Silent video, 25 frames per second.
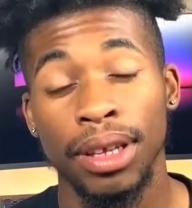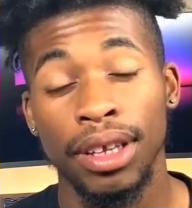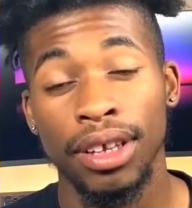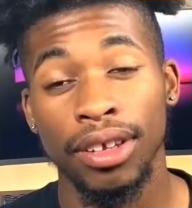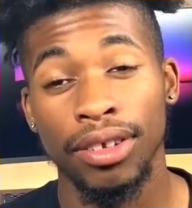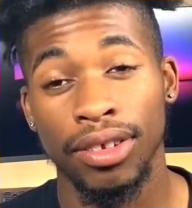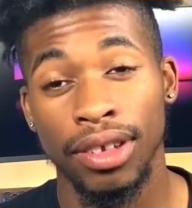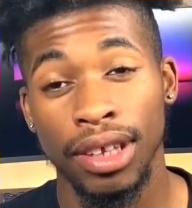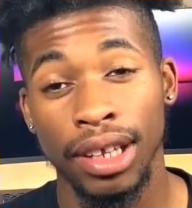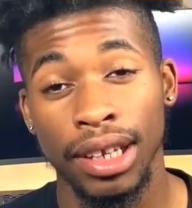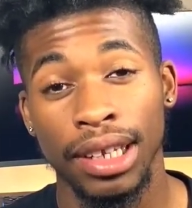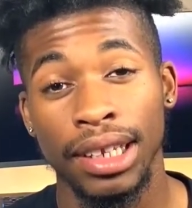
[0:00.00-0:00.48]

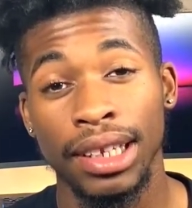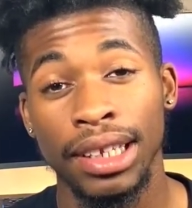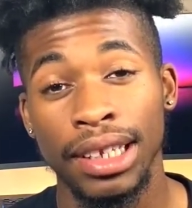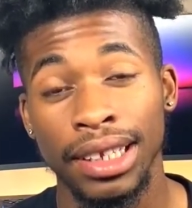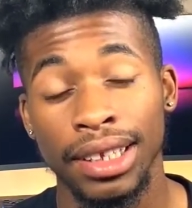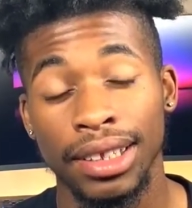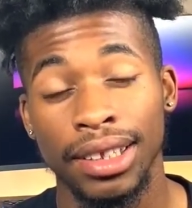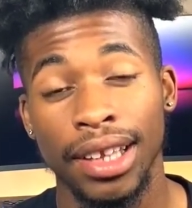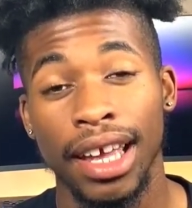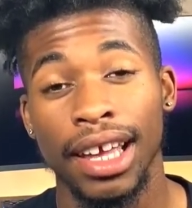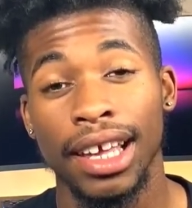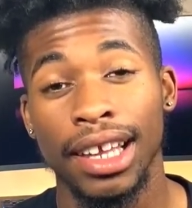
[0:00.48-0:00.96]
the
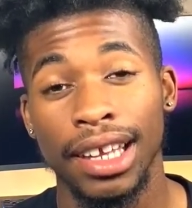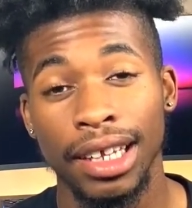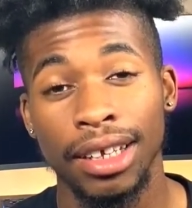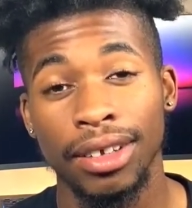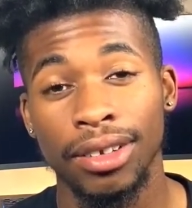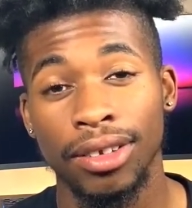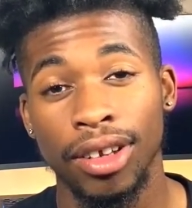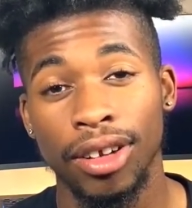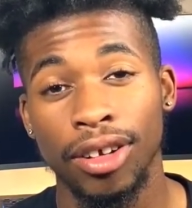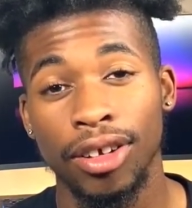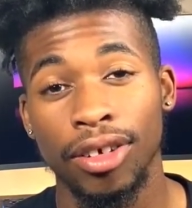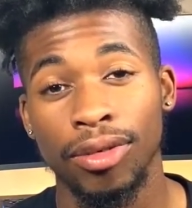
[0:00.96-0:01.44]
link they
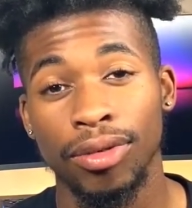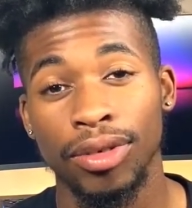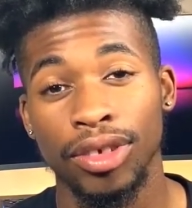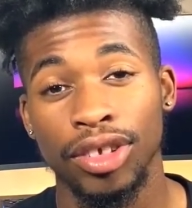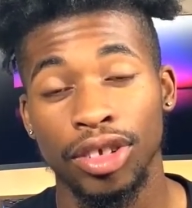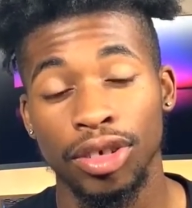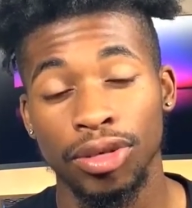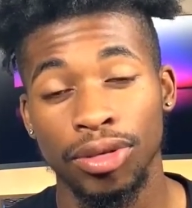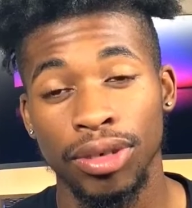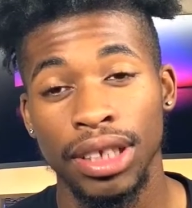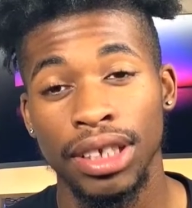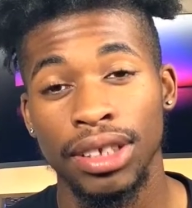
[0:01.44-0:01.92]
clicked on was
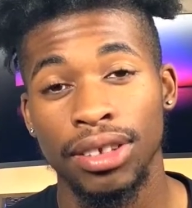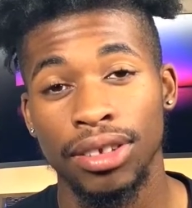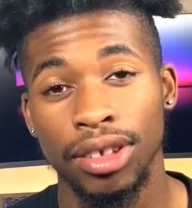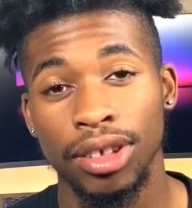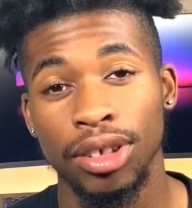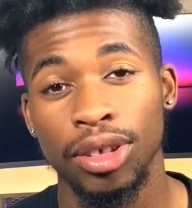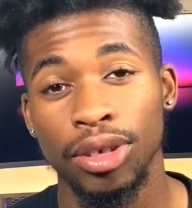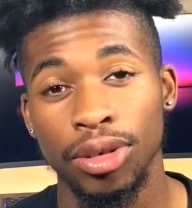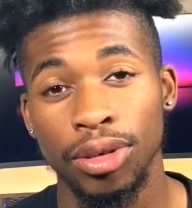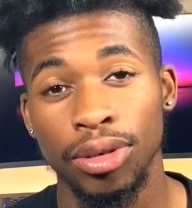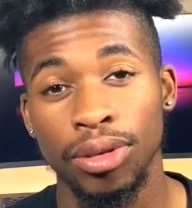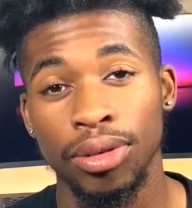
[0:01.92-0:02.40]
unique to
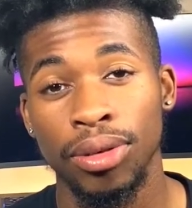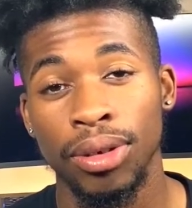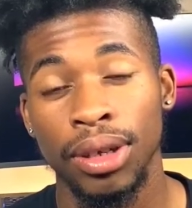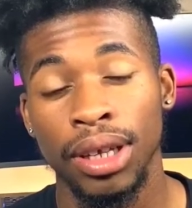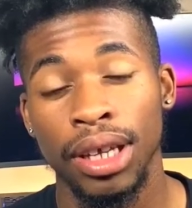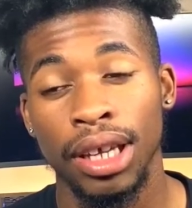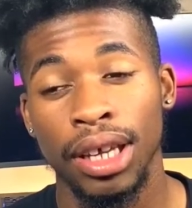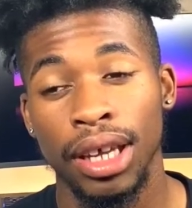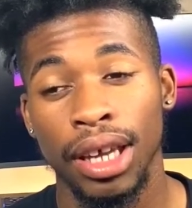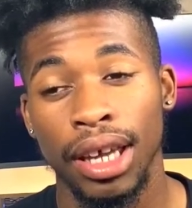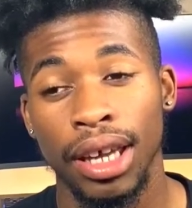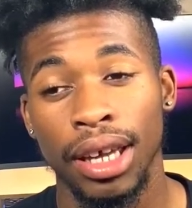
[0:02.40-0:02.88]
you,
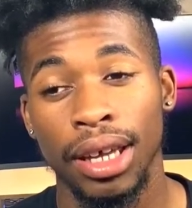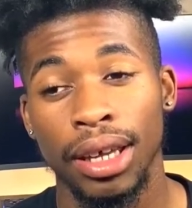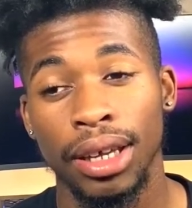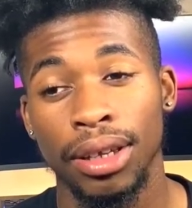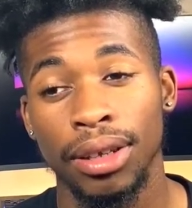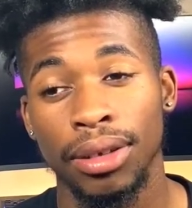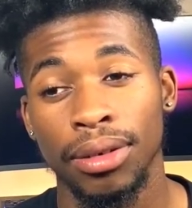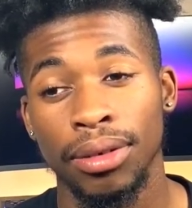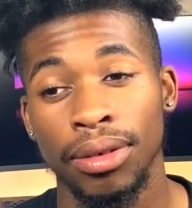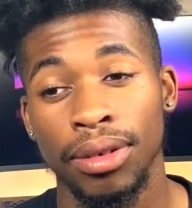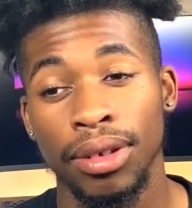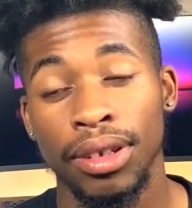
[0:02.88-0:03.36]

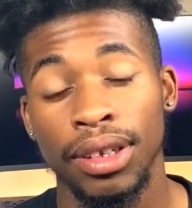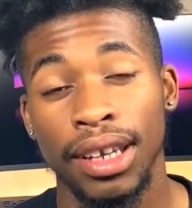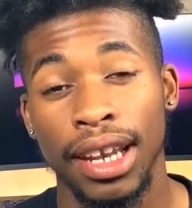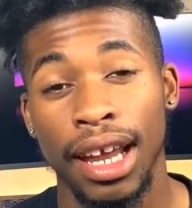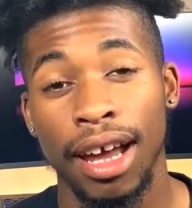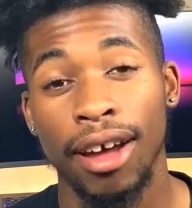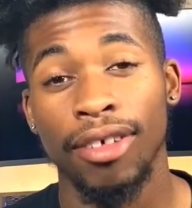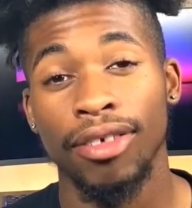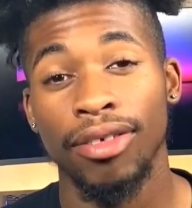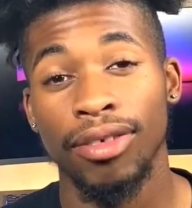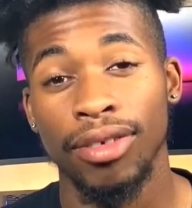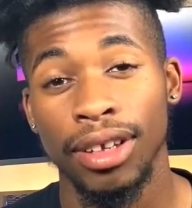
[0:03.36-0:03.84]
and
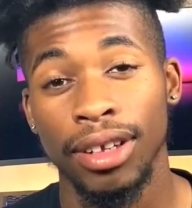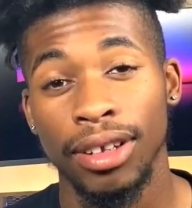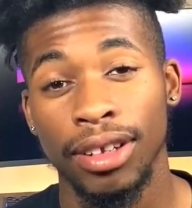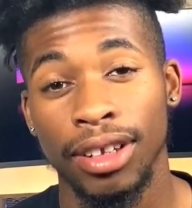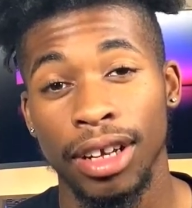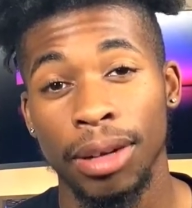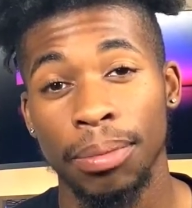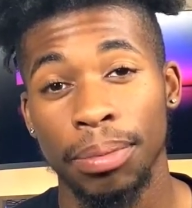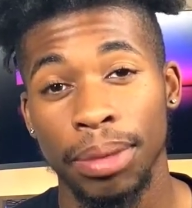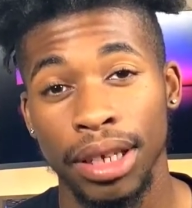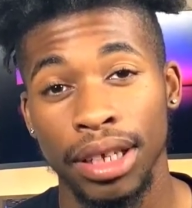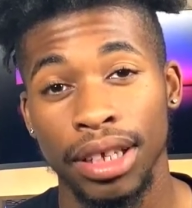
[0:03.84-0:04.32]
now the
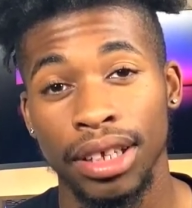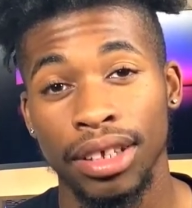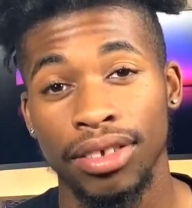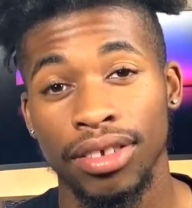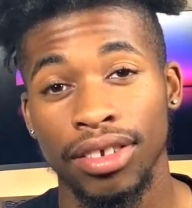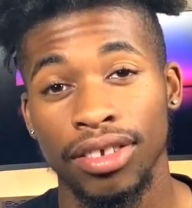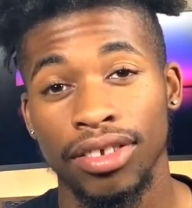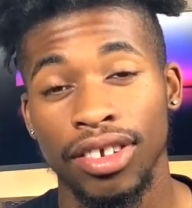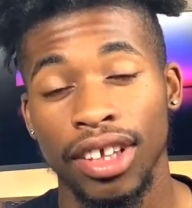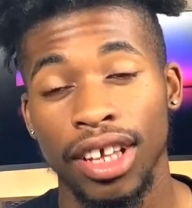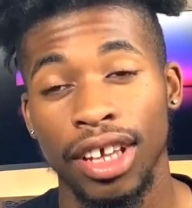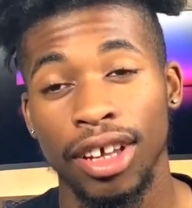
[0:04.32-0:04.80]
company gets a
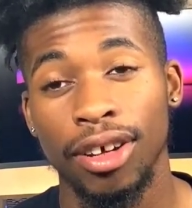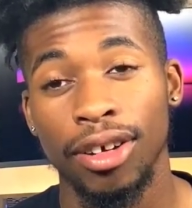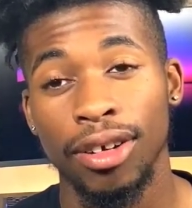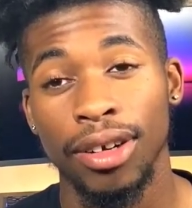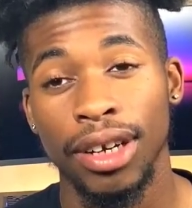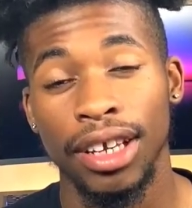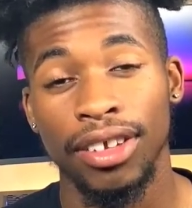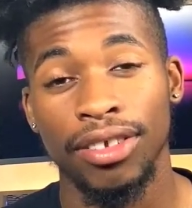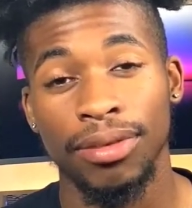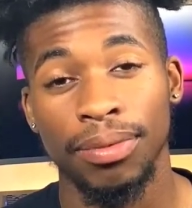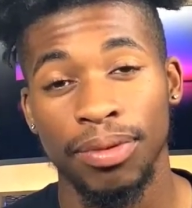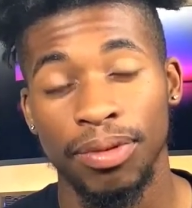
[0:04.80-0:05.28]
sale and
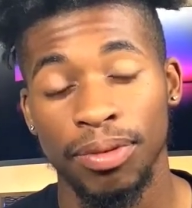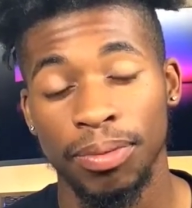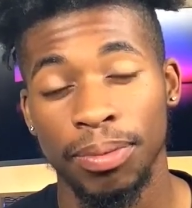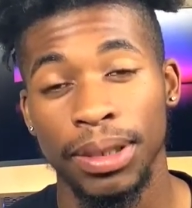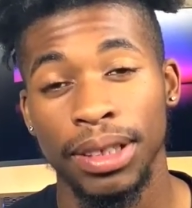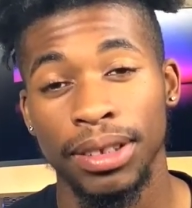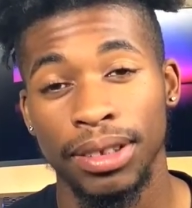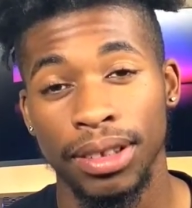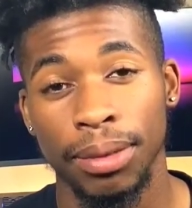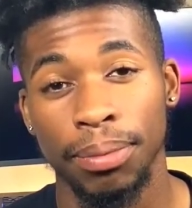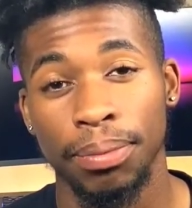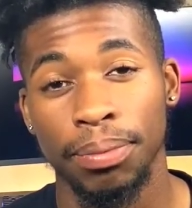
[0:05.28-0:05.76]
they
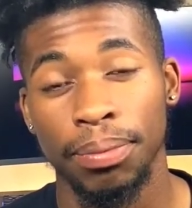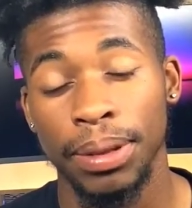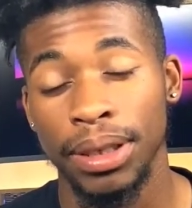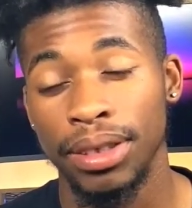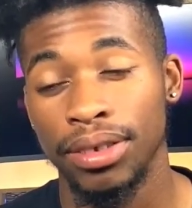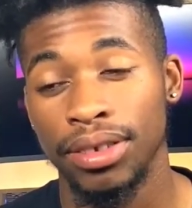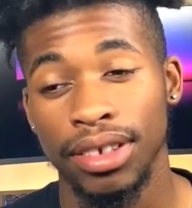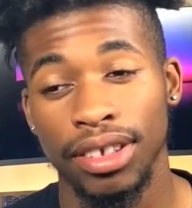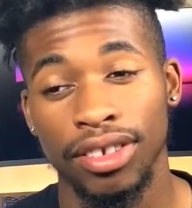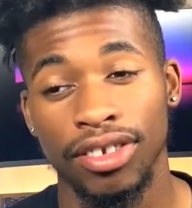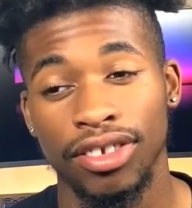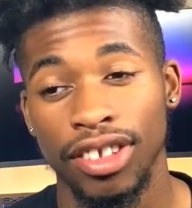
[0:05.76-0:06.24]
split the
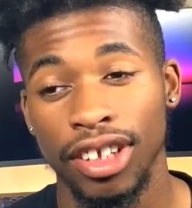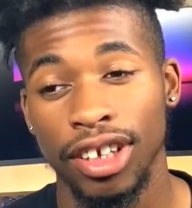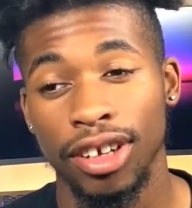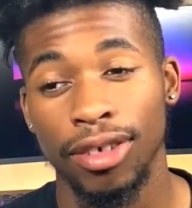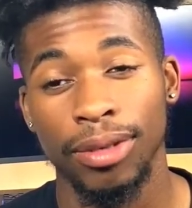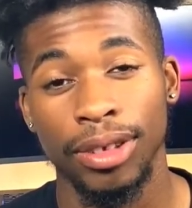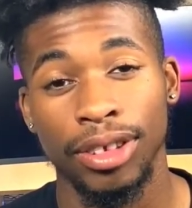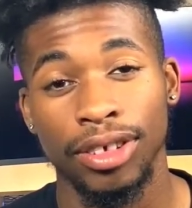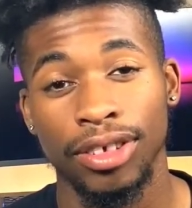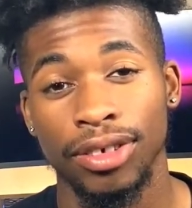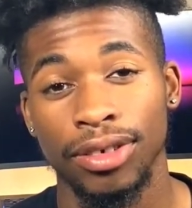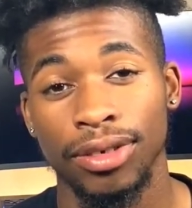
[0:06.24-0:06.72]
piece of the sale
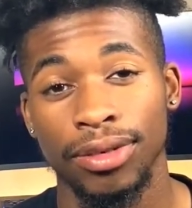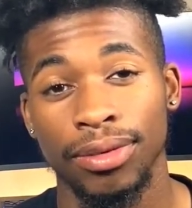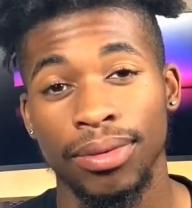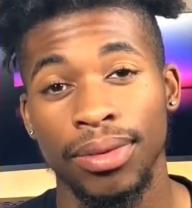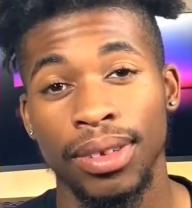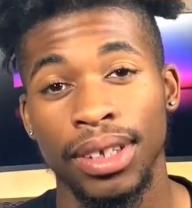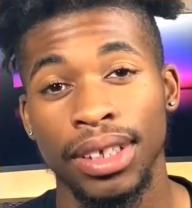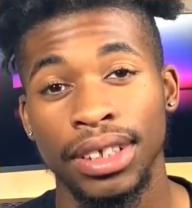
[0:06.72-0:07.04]
with you.